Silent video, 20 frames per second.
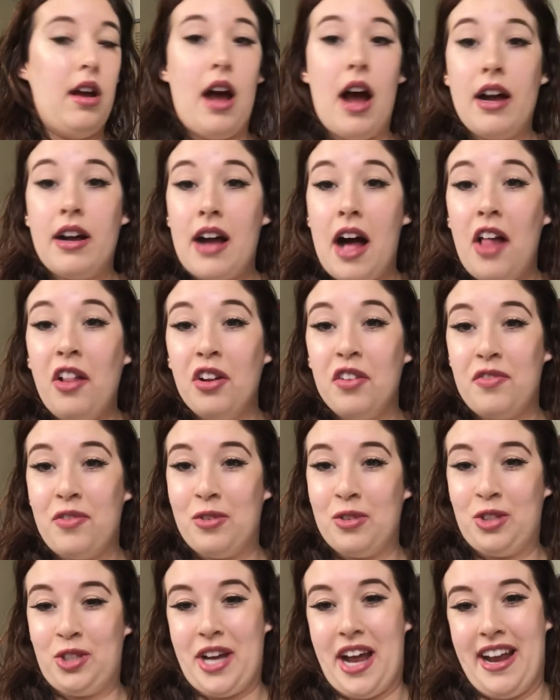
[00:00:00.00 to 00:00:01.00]
a
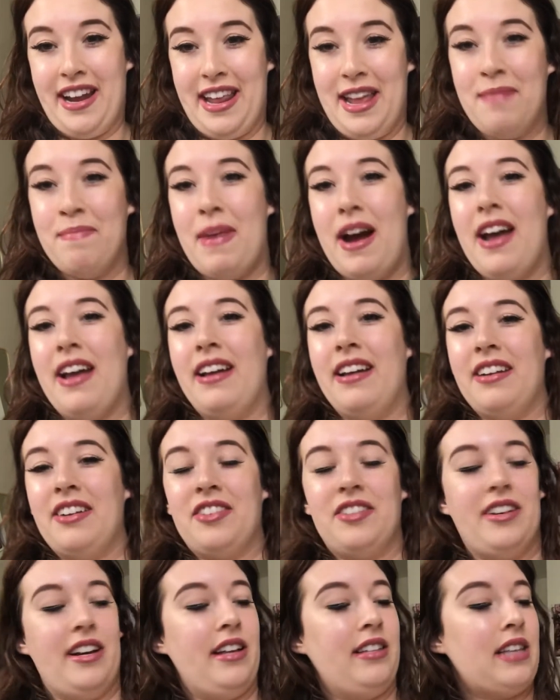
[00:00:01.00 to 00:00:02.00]
colorful shade in my
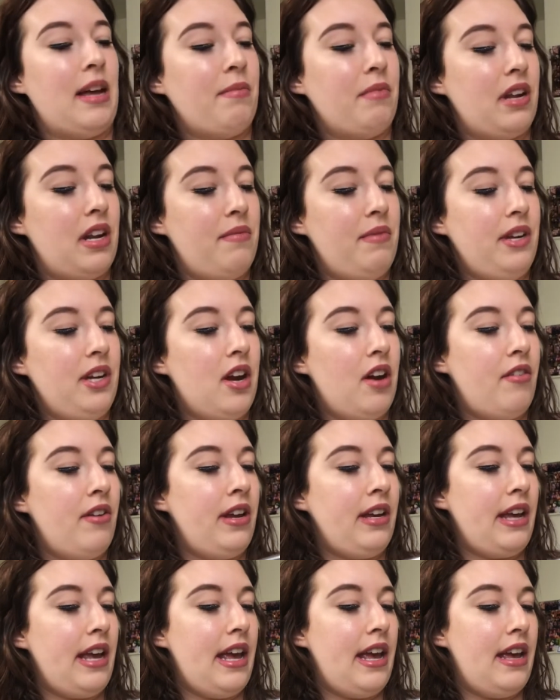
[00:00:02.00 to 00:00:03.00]
crease. I'm going to be
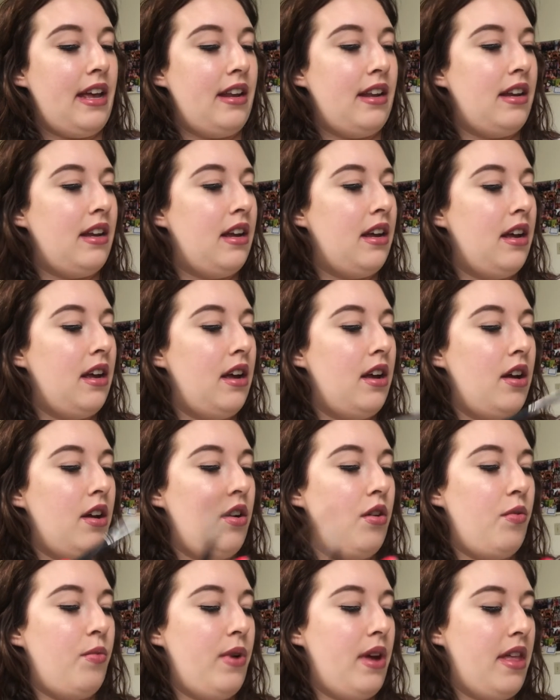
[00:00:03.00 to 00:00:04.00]
going in
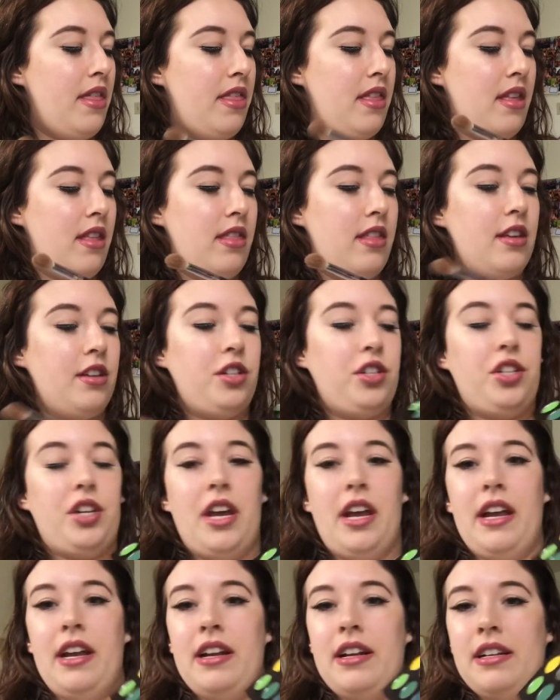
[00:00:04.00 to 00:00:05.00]
with this
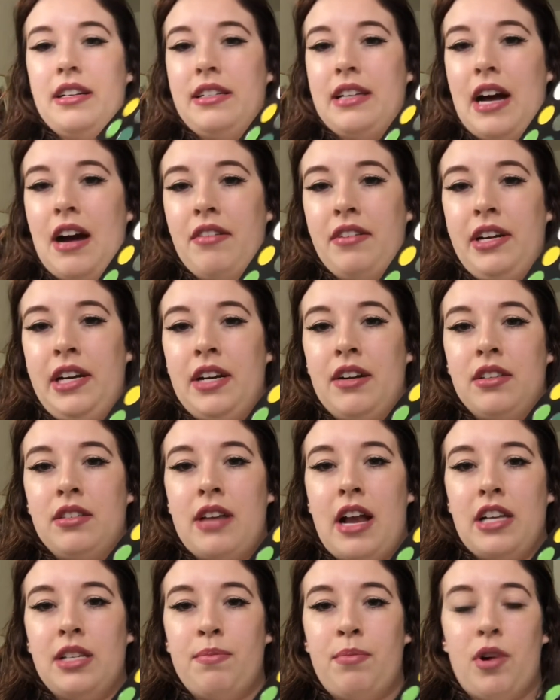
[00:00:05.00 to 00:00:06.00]
shade down here. It's
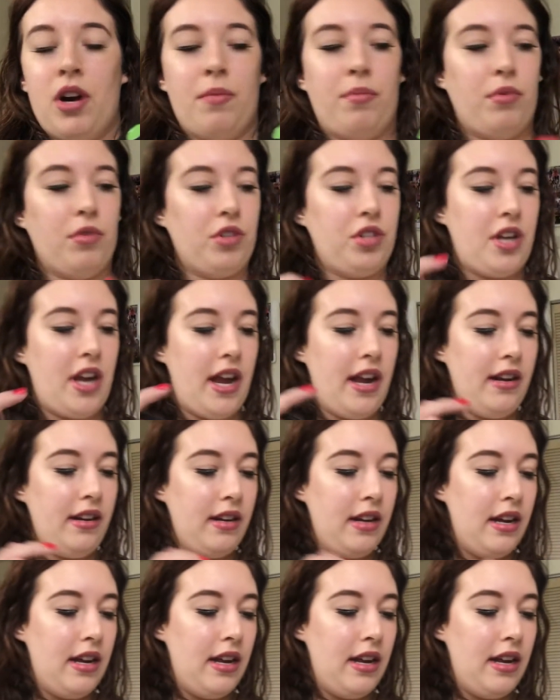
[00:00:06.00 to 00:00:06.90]
a nice purple shade.